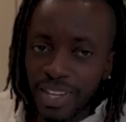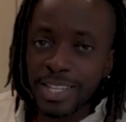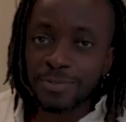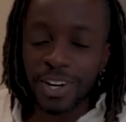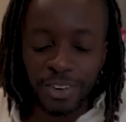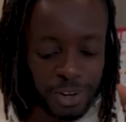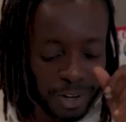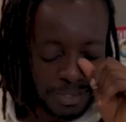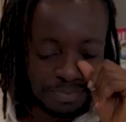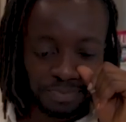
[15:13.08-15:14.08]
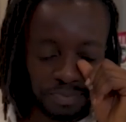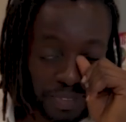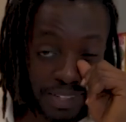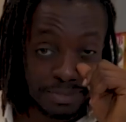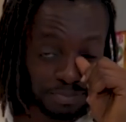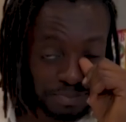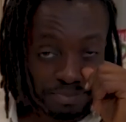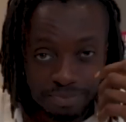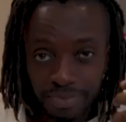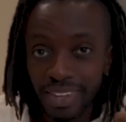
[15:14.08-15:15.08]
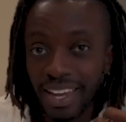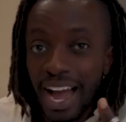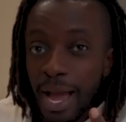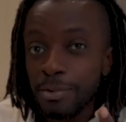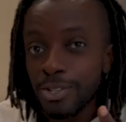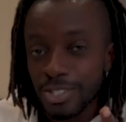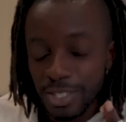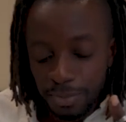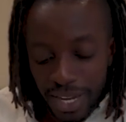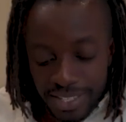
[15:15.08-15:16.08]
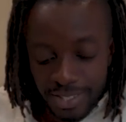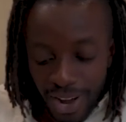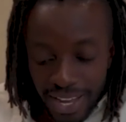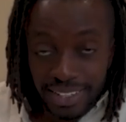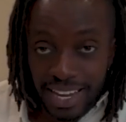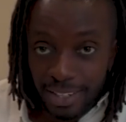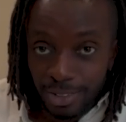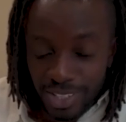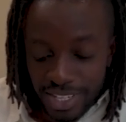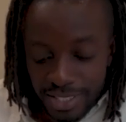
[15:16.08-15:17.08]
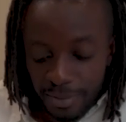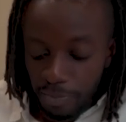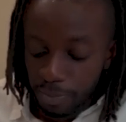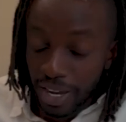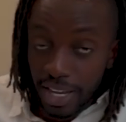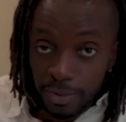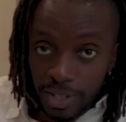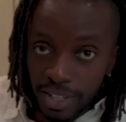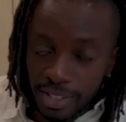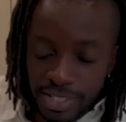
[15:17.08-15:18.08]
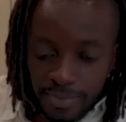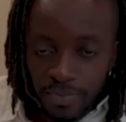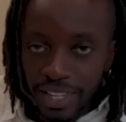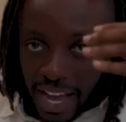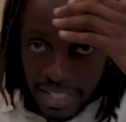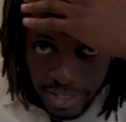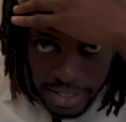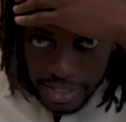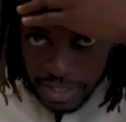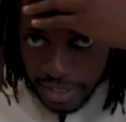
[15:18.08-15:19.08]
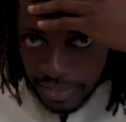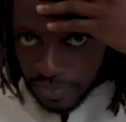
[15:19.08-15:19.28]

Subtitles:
It's very hot. I'm used to spice, so I can handle this. But anyone else, as you can see,